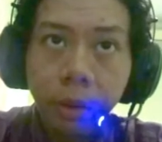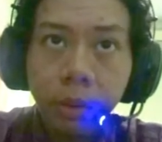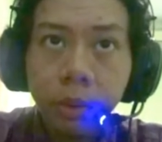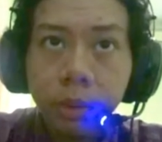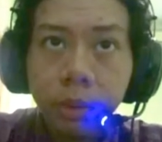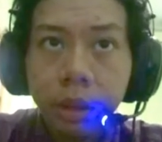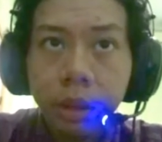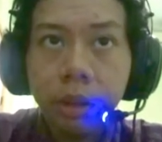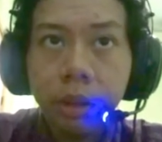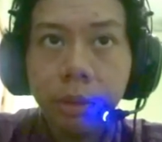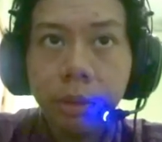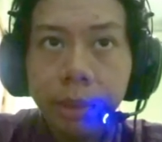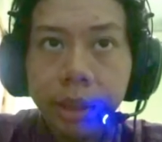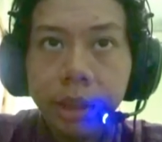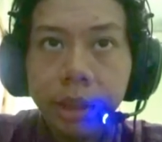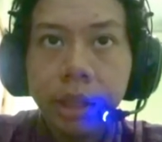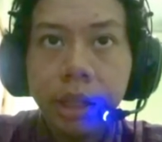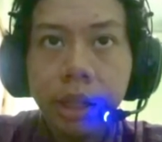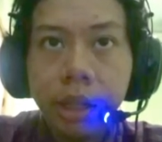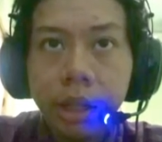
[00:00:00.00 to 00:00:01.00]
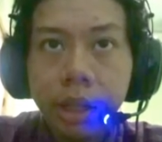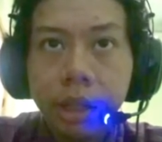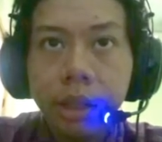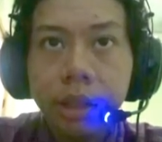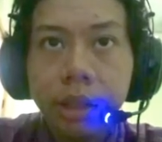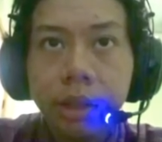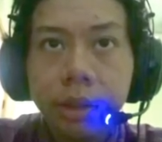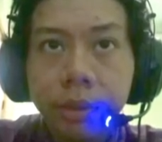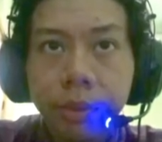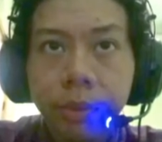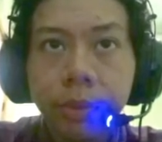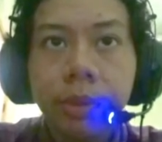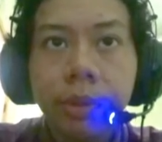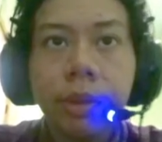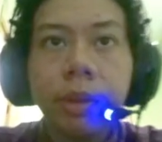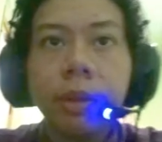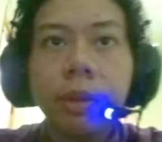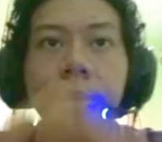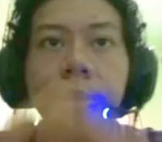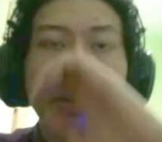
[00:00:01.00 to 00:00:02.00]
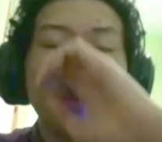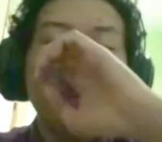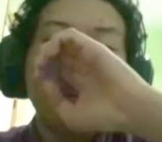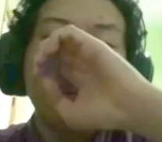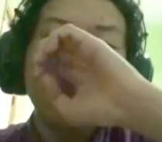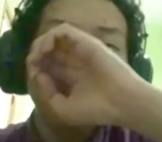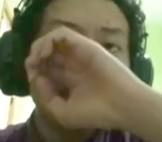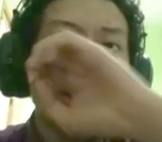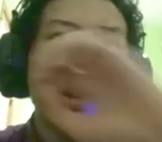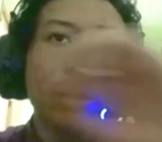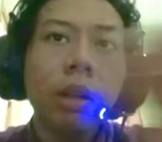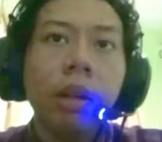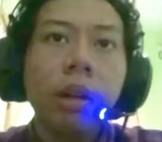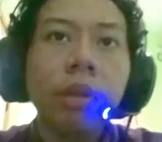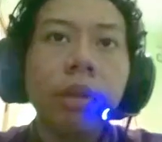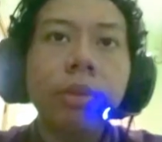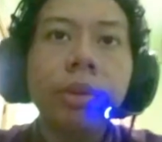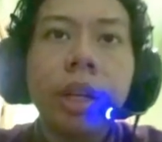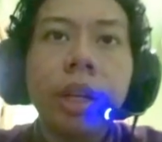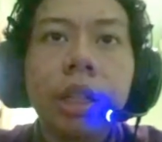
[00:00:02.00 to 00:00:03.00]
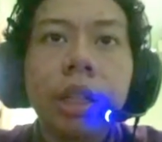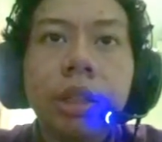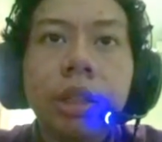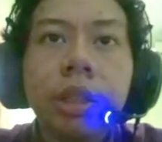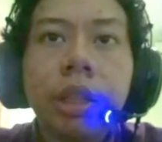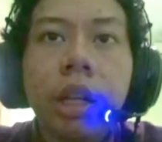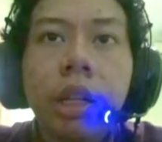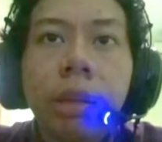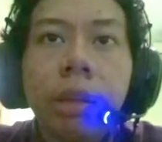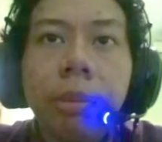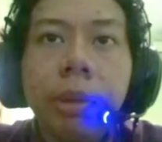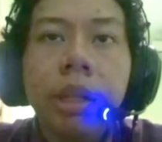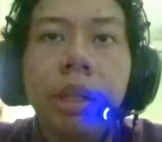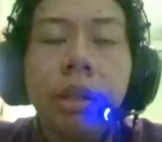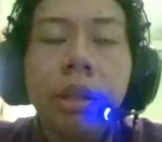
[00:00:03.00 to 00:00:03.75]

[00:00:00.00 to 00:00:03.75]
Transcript: determine the symbol of each element